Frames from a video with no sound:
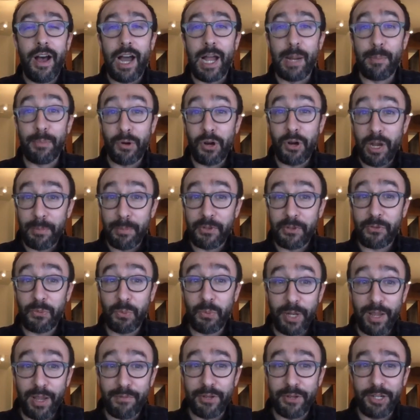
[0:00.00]
I promise
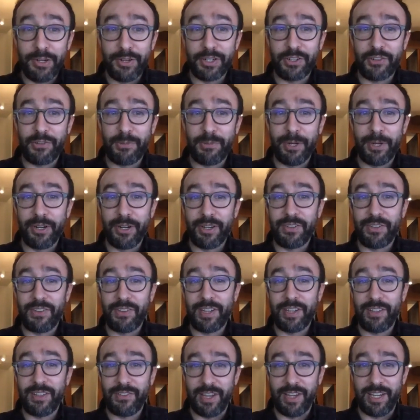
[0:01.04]
whatever you're
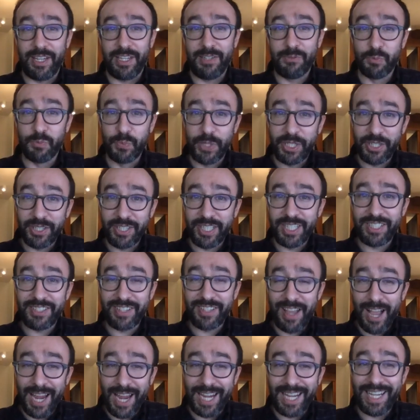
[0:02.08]
experiencing is a really
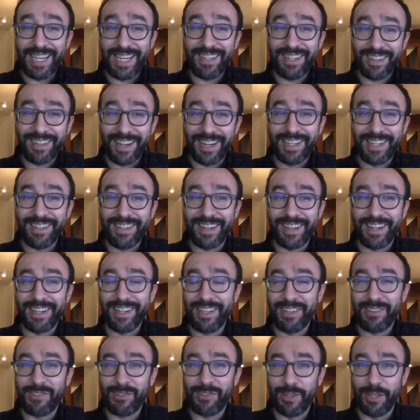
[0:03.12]
tiny, tiny,
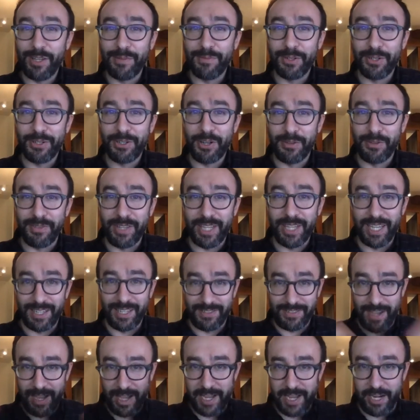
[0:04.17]
tiny sliver of the
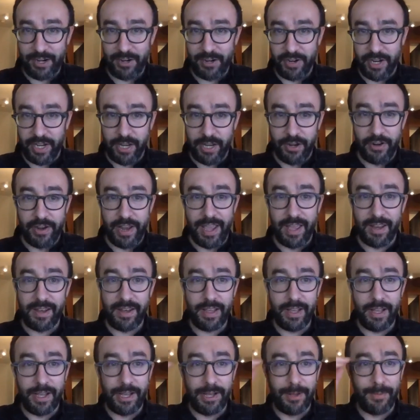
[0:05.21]
entire internet.
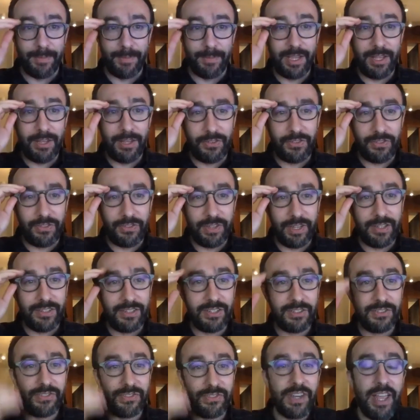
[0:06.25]
Um, it's
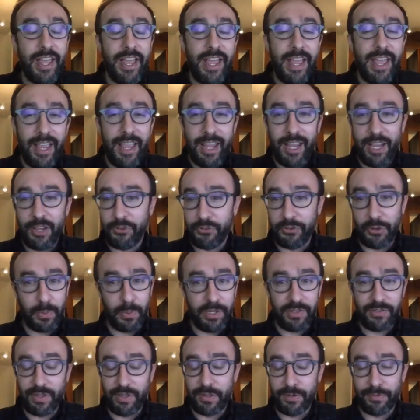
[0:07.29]
just, it's so
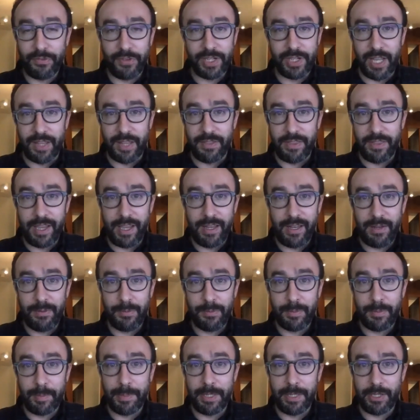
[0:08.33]
easy to forget that
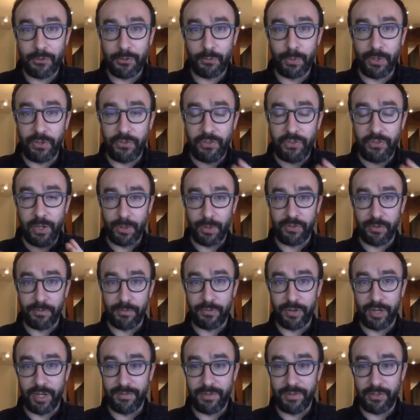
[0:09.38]
because we see what's in
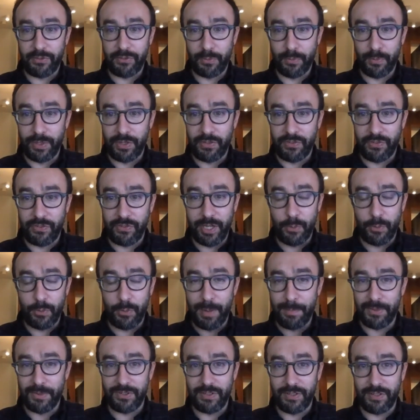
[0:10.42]
front of us and we see
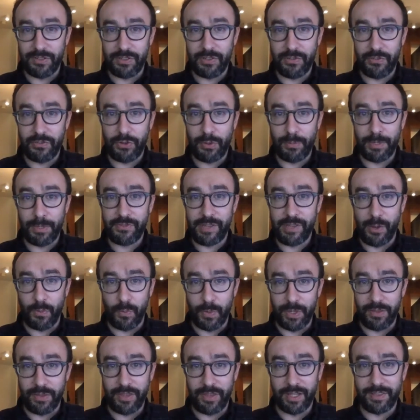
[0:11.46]
repetition so much that
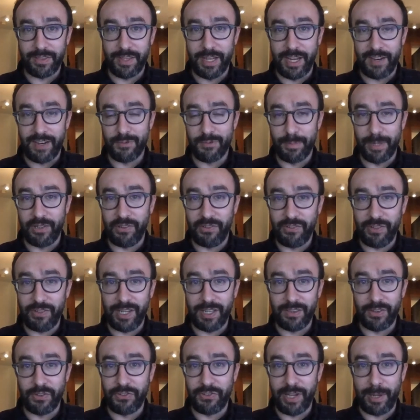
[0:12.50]
we think that everybody's
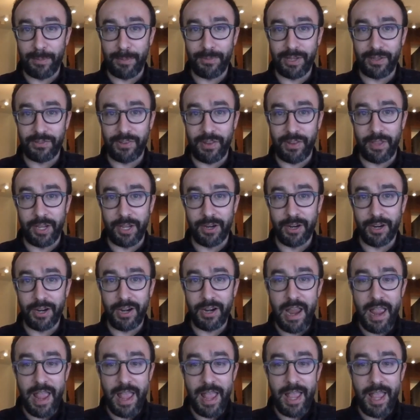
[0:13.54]
seeing the same things that they
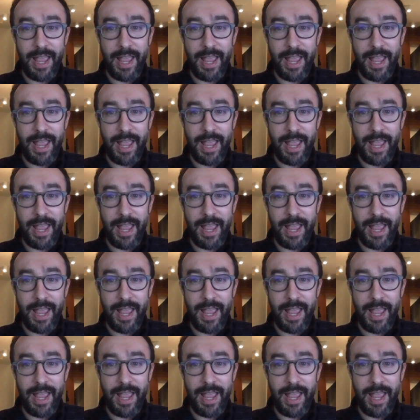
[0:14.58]
are.